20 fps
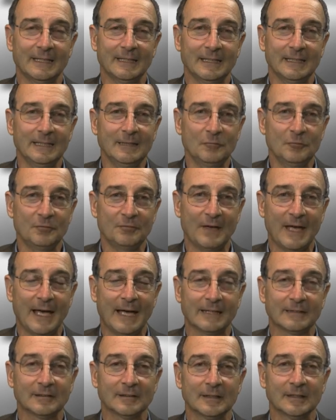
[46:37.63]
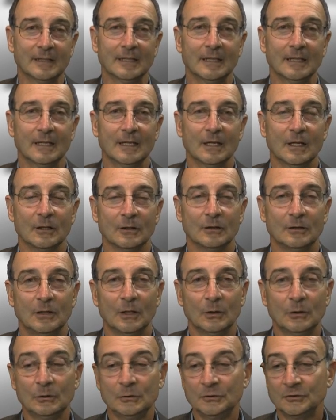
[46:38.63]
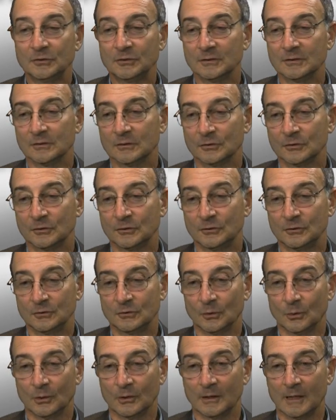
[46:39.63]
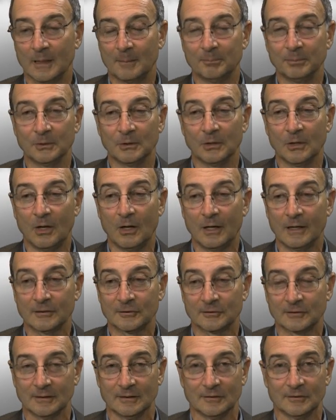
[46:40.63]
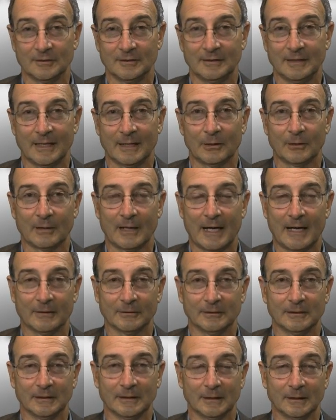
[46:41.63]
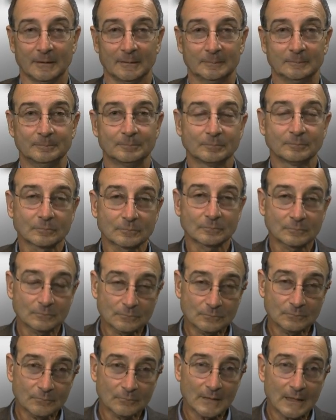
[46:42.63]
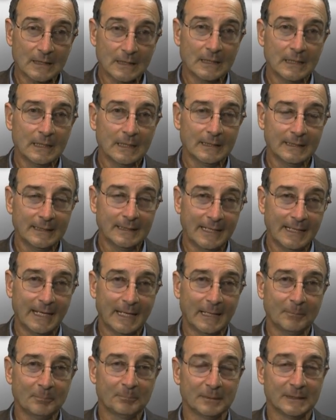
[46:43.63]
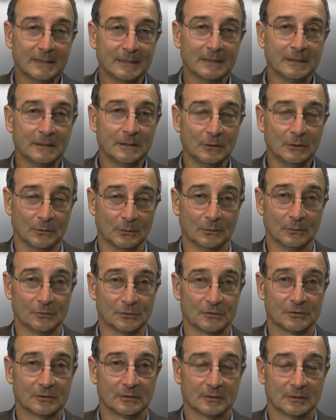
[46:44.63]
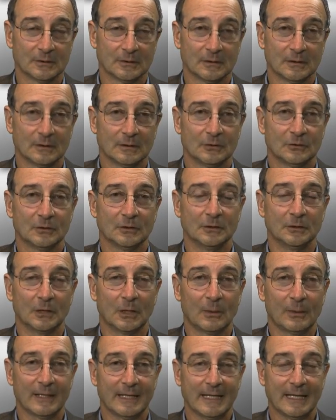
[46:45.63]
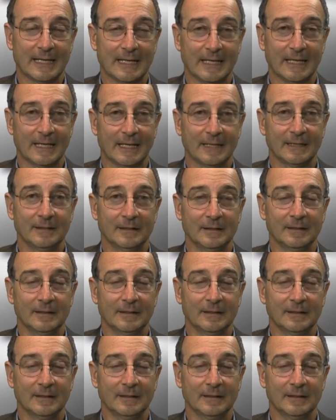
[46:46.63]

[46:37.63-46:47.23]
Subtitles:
in fact, those stored up losses that are out there can be used to go ahead